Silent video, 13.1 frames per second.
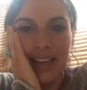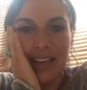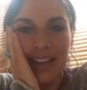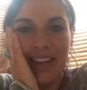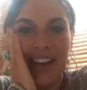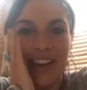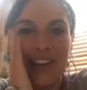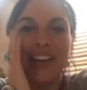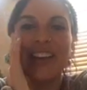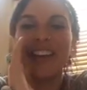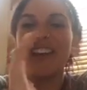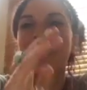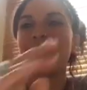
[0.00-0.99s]
Yeah, look
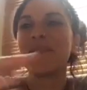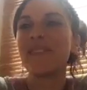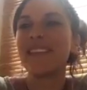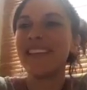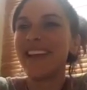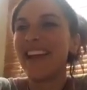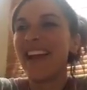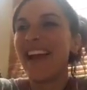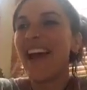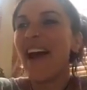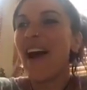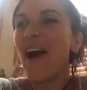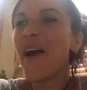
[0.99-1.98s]
at you.
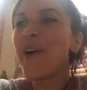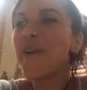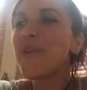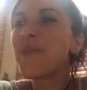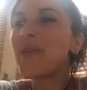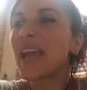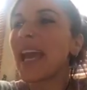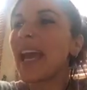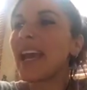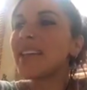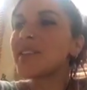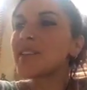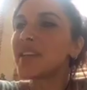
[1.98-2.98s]

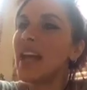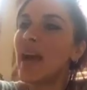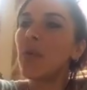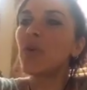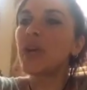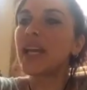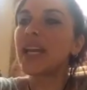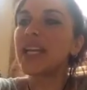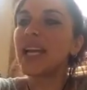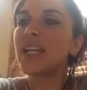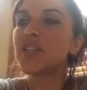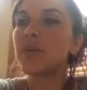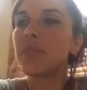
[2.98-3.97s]
Okay, so yeah, walking in
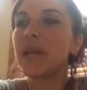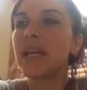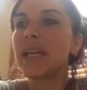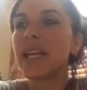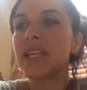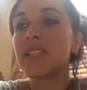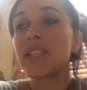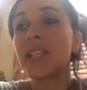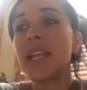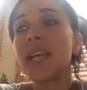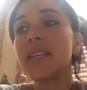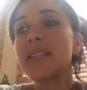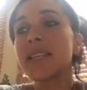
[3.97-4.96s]
nature, being in nature. The
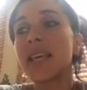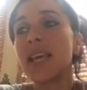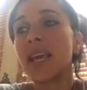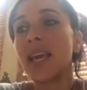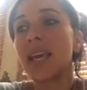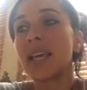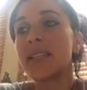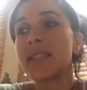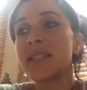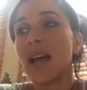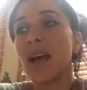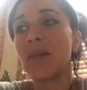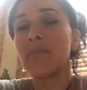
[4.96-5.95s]
next key is,
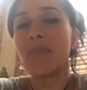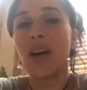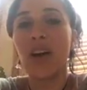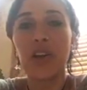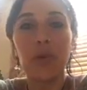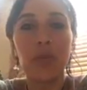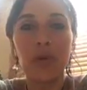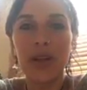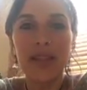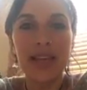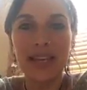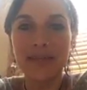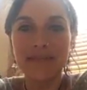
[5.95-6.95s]
are you
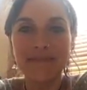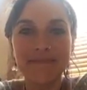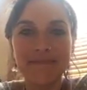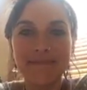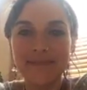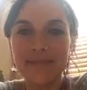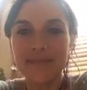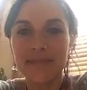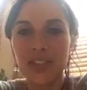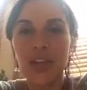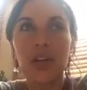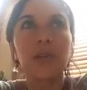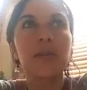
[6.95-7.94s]
breathing?
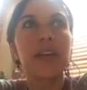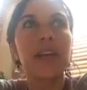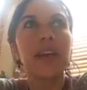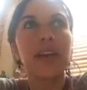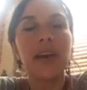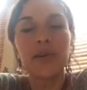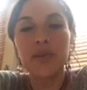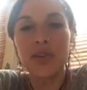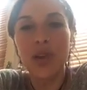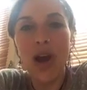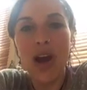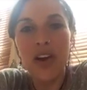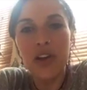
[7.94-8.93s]
Joel, there you go. So
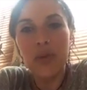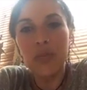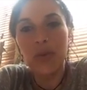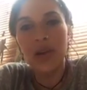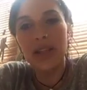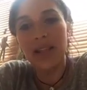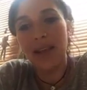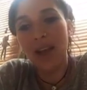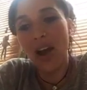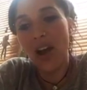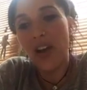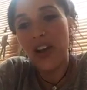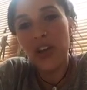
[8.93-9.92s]
are you breathing?
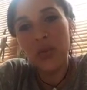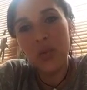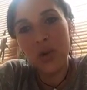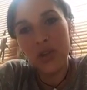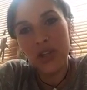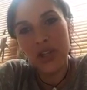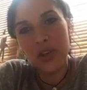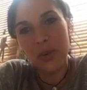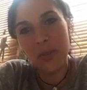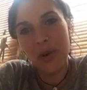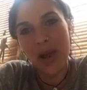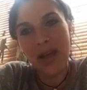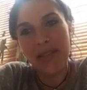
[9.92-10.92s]
Are you watching your
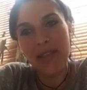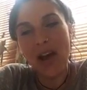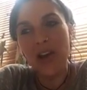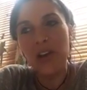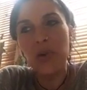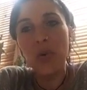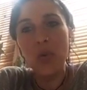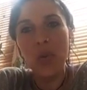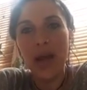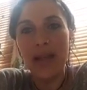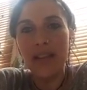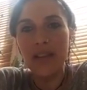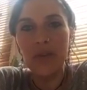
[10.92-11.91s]
breath? Are you
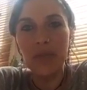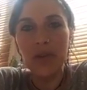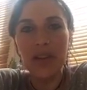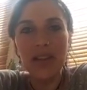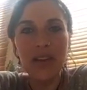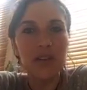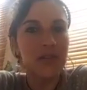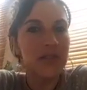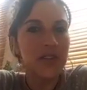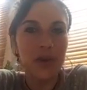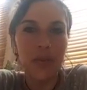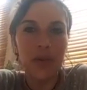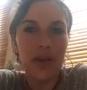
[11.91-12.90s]
aware that you're breathing, or is
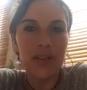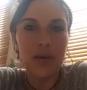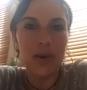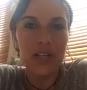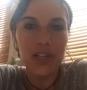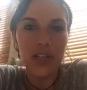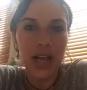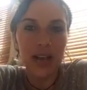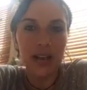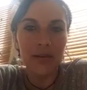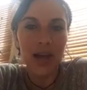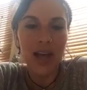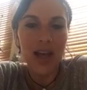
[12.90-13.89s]
your breath quite shallow?